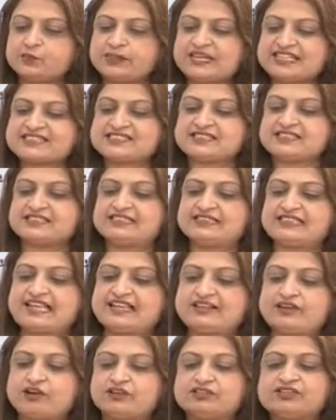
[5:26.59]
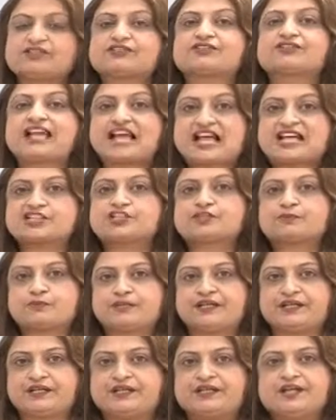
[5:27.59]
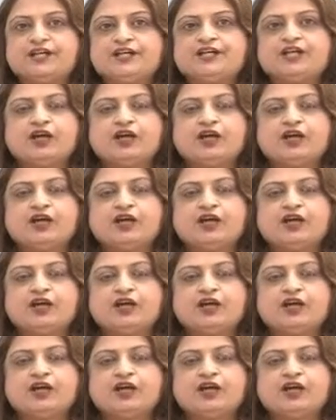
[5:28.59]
waste container or the trash bin.